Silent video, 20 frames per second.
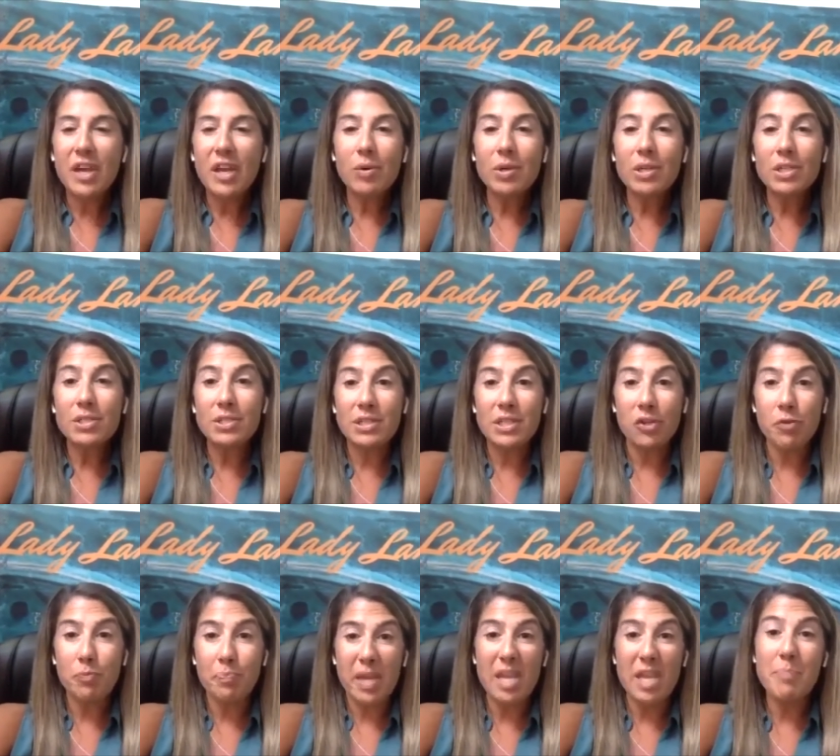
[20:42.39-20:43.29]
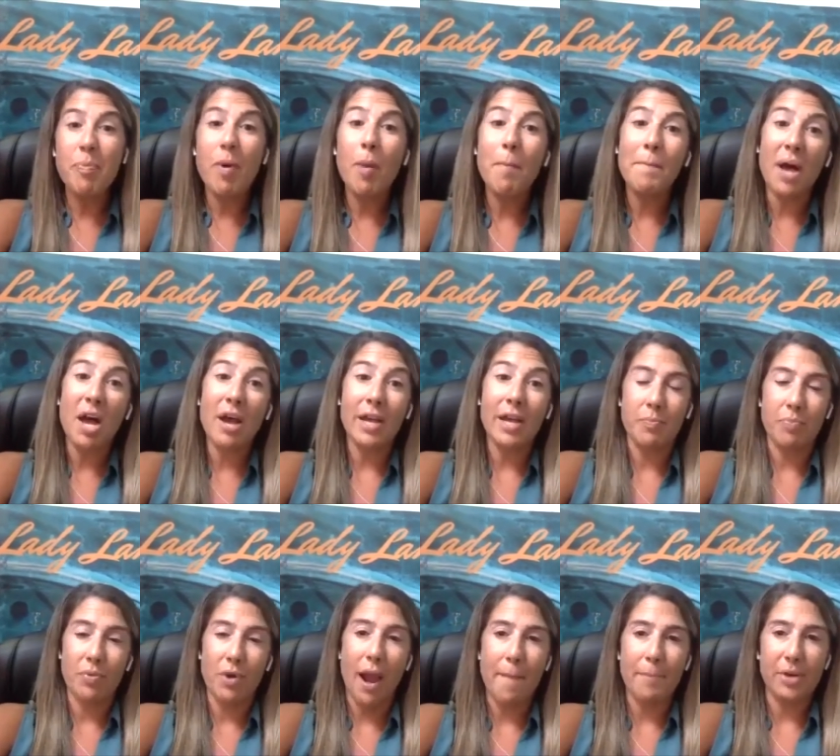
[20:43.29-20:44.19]
There are still people buying
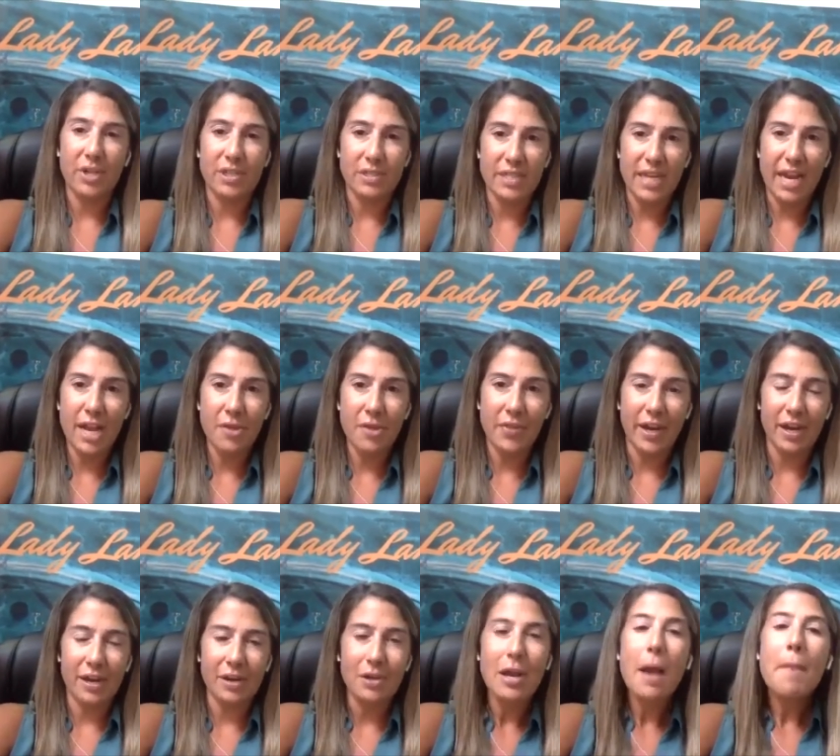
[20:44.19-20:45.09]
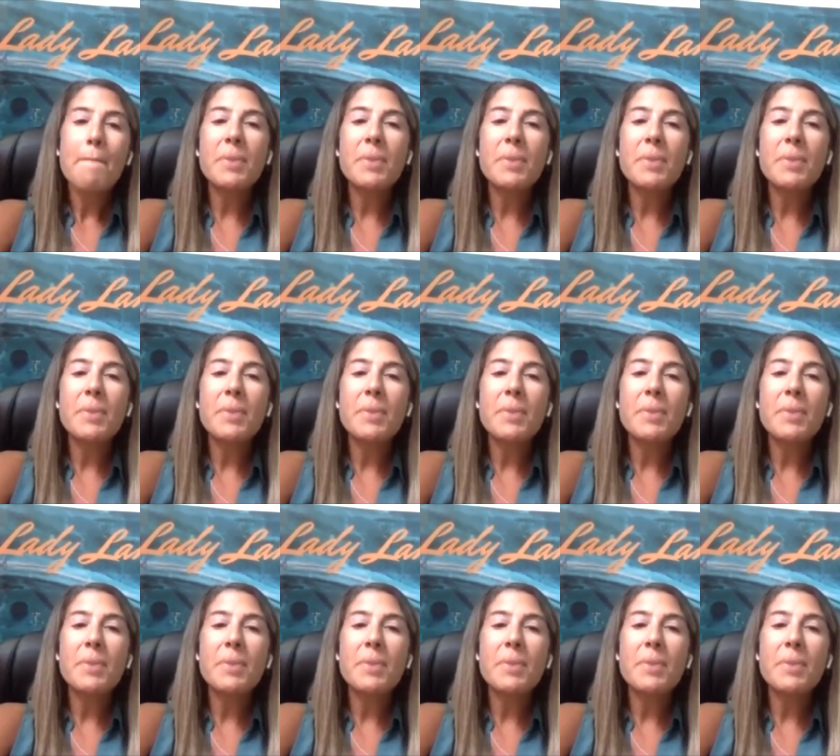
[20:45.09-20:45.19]
properties down there,